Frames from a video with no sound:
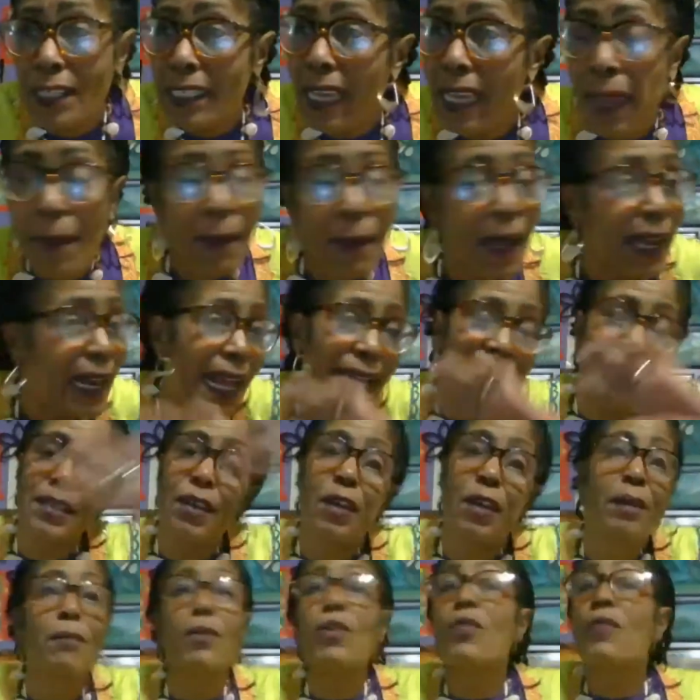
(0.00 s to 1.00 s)
came out. I
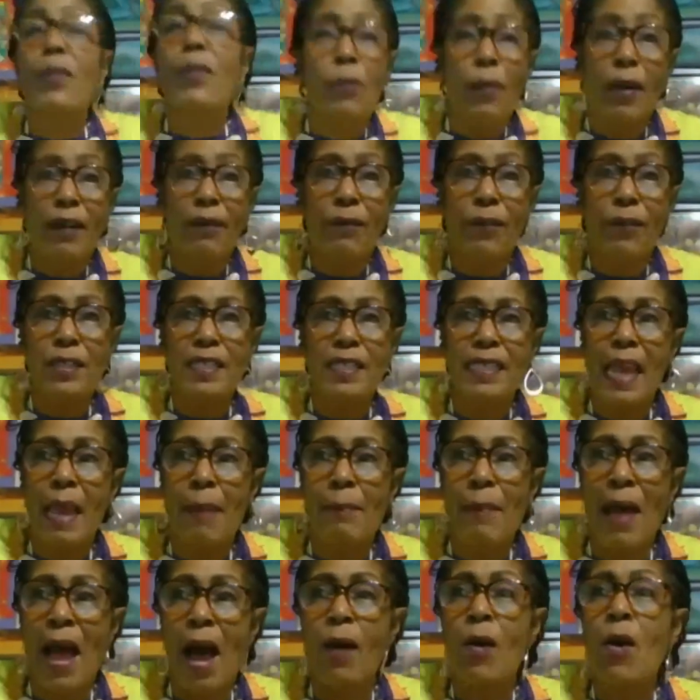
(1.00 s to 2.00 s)
saw the movie when it first
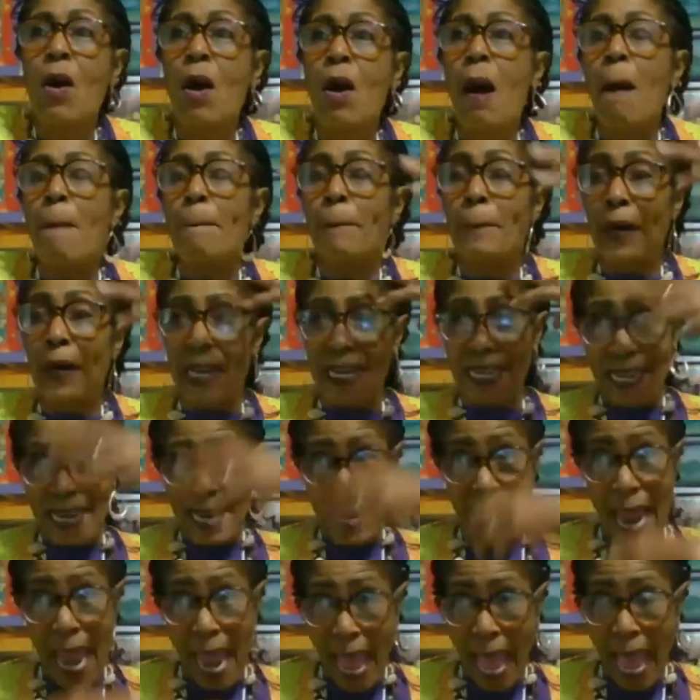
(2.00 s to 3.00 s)
came out. But
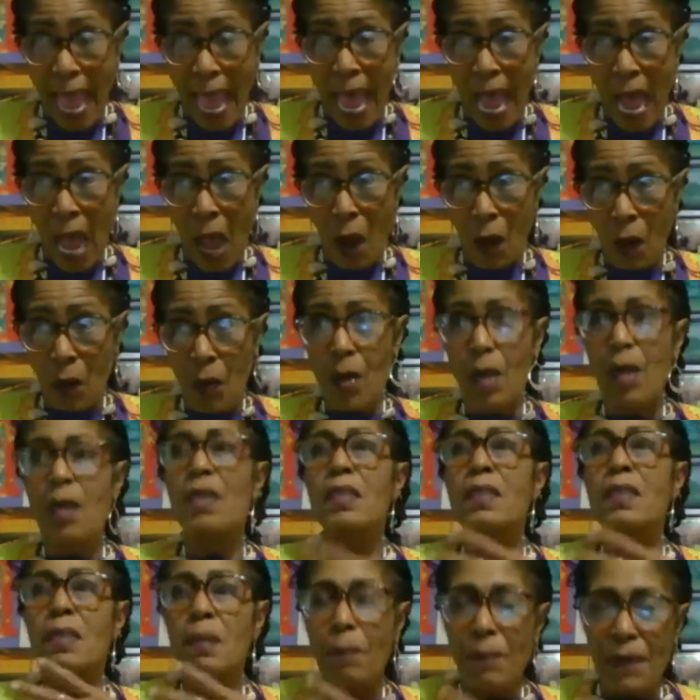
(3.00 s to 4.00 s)
now,
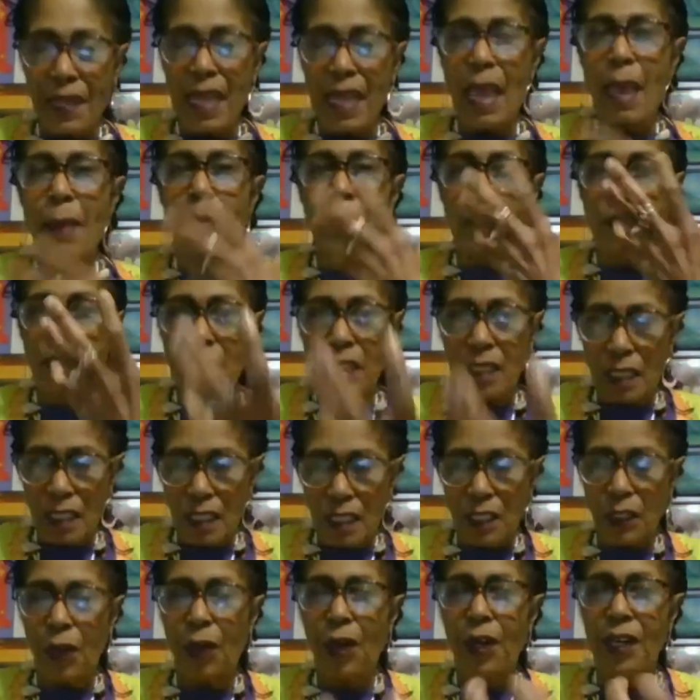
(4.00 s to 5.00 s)
to be able to
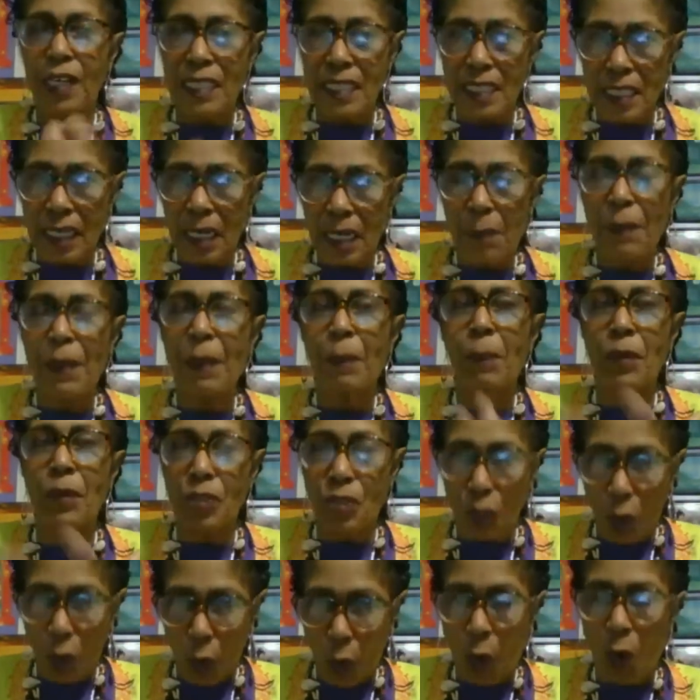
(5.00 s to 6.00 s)
discern and see
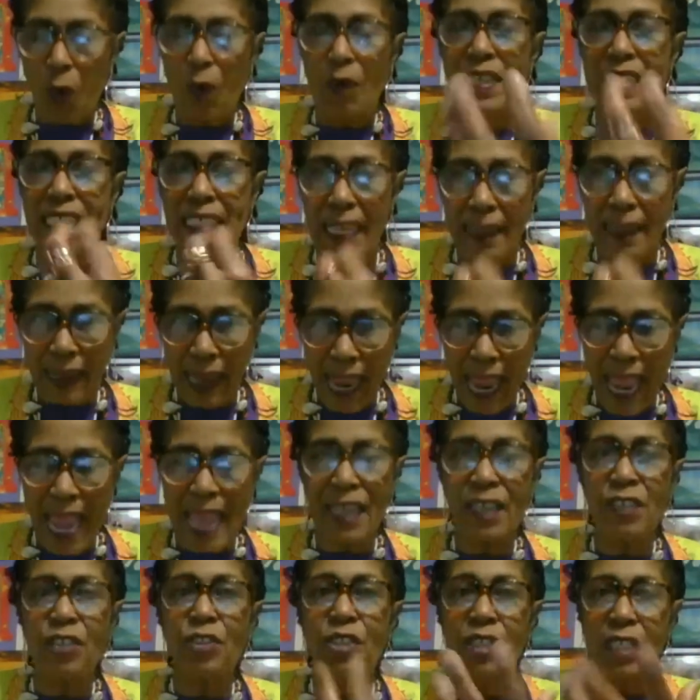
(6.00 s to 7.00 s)
people's auras and the
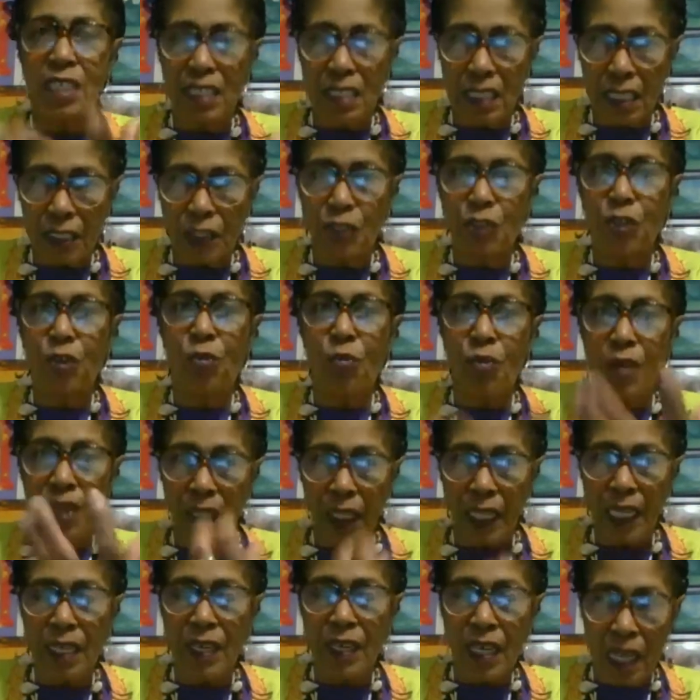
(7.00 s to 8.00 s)
energies that you're
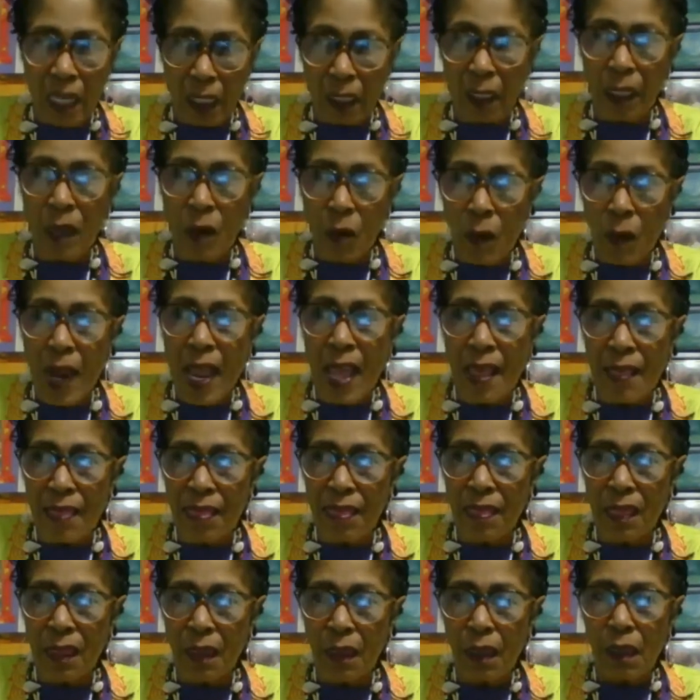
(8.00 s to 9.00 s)
really dealing
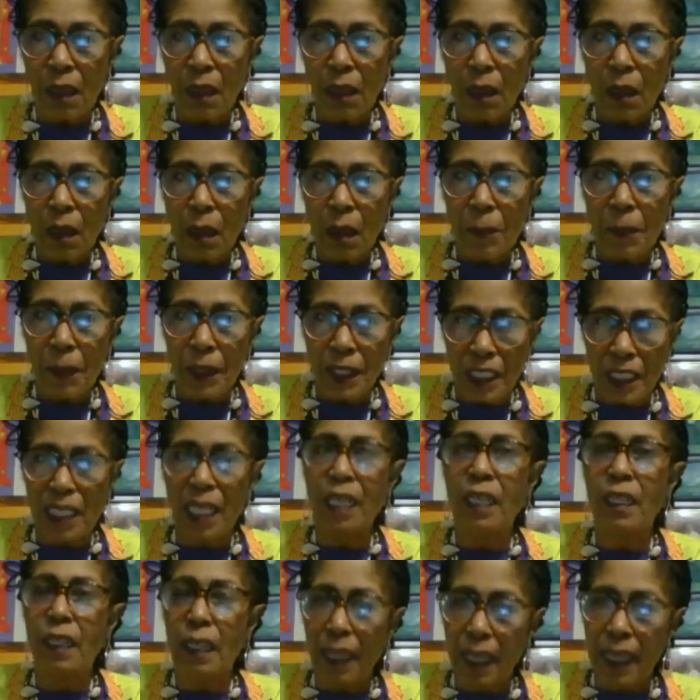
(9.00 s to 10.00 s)
with,
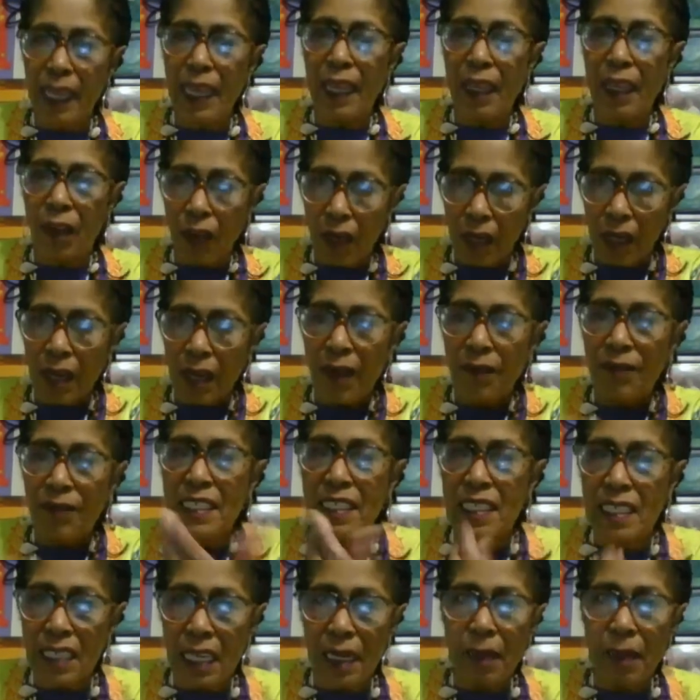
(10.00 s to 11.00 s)
particularly get good enough to
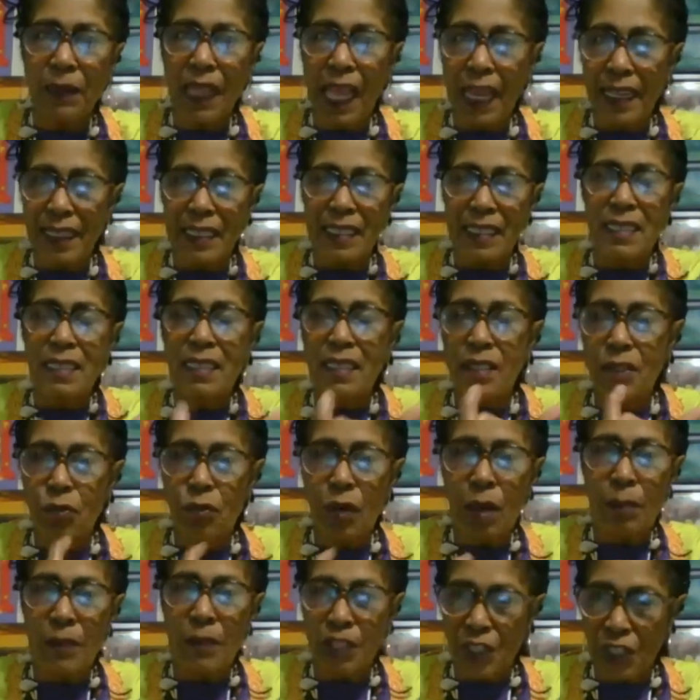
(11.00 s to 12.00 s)
see them like this through
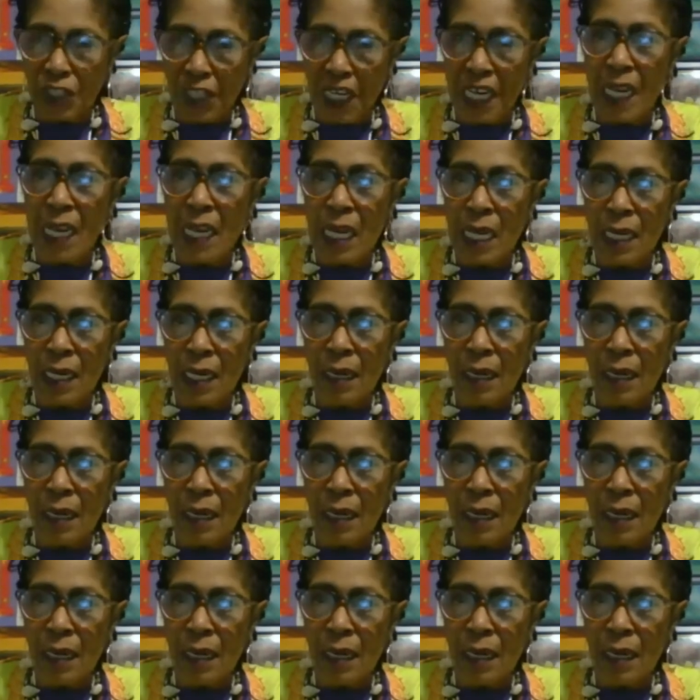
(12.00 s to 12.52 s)
a machine,